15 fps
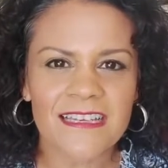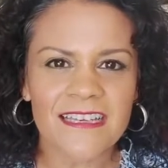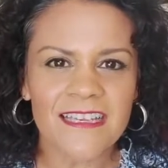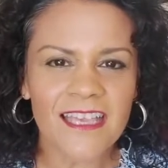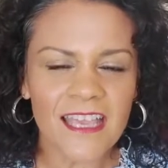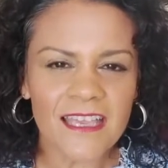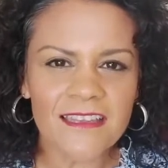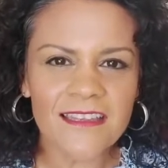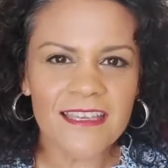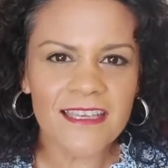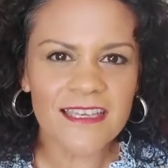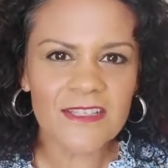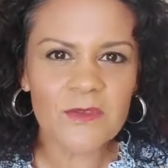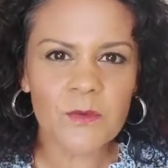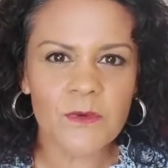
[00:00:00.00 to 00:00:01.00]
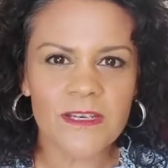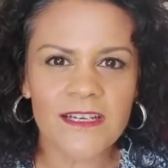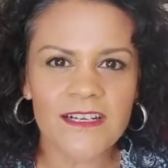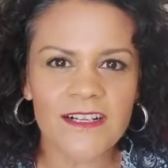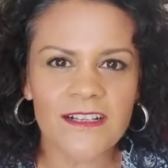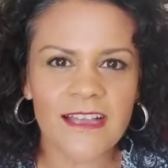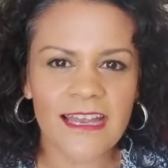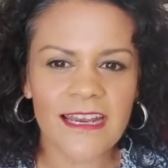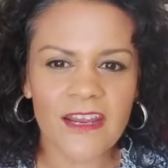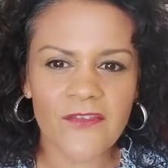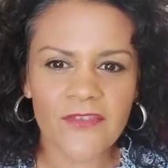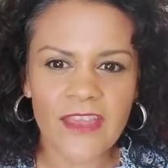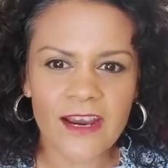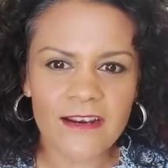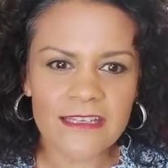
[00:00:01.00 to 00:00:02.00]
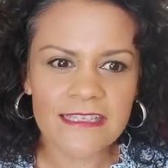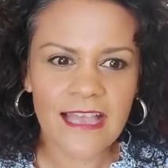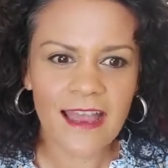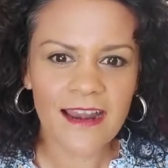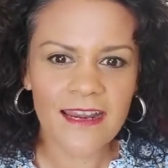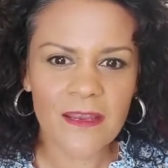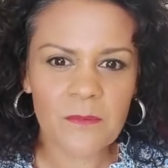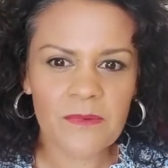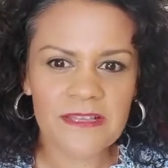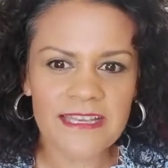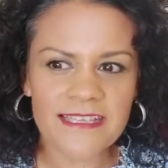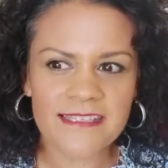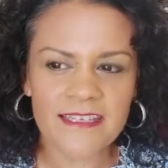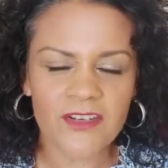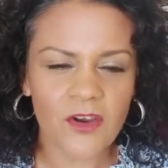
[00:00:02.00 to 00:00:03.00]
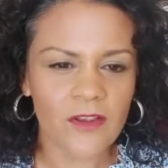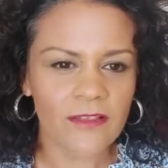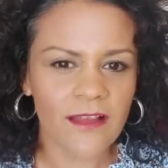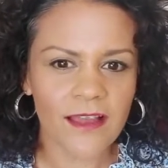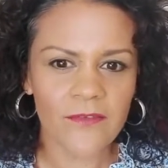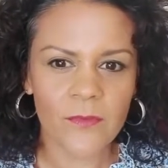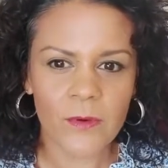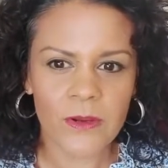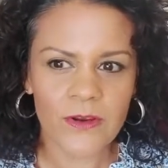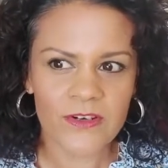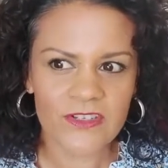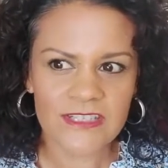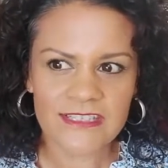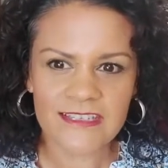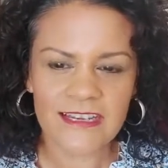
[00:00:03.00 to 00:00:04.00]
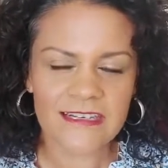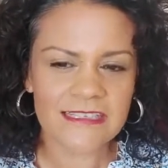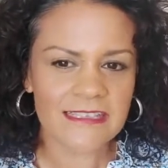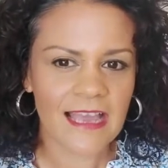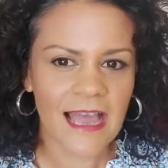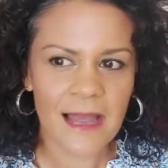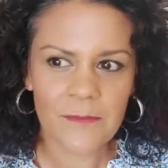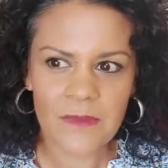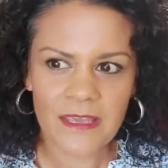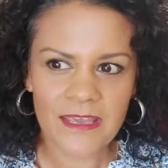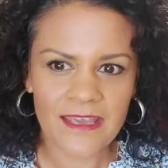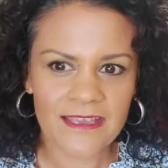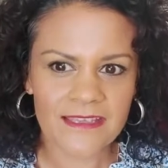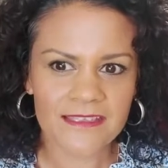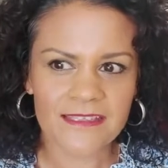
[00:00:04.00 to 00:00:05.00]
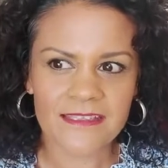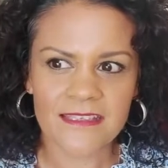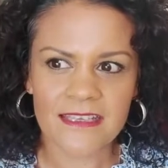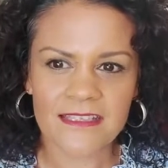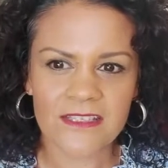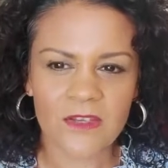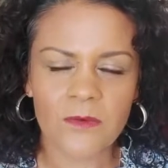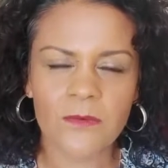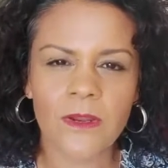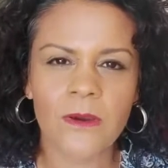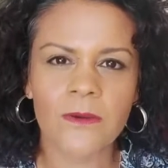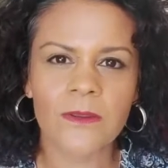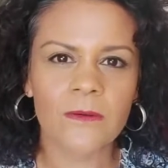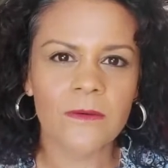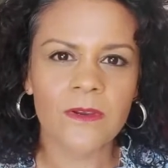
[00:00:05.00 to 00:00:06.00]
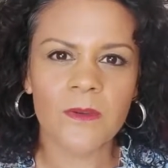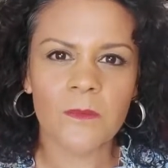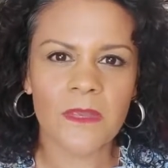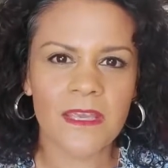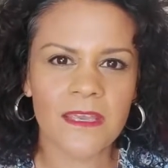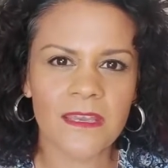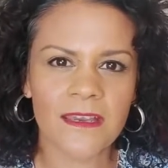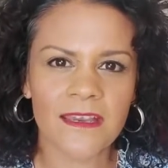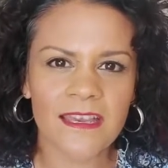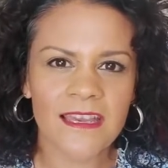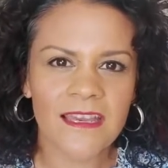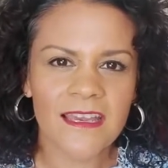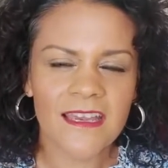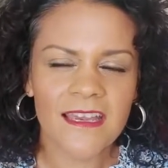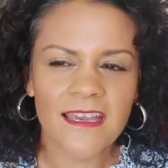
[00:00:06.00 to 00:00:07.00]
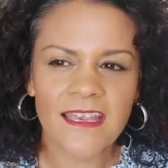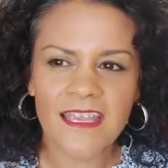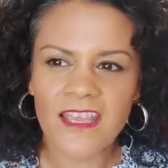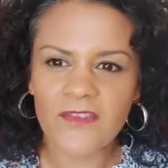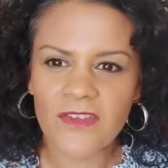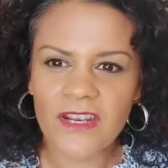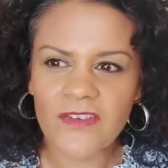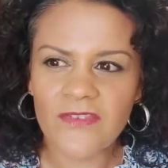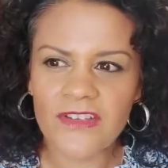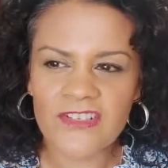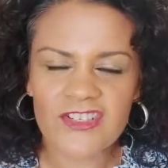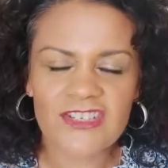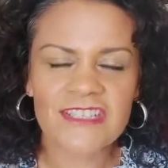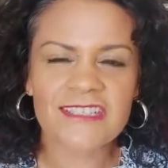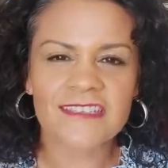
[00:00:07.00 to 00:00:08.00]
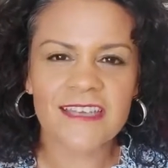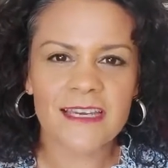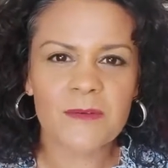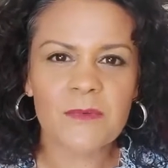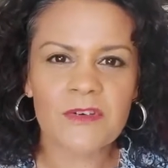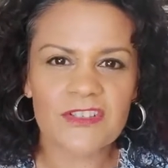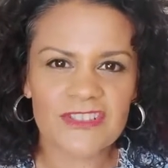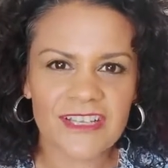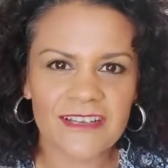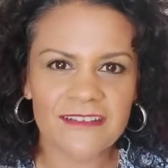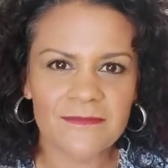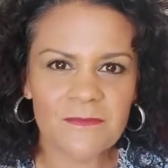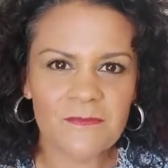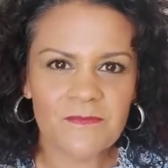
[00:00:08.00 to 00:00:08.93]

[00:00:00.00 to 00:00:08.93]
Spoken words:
Healing is real. And if there's any place in your life where you're just not as happy as you know you could be, even if it's just 10%.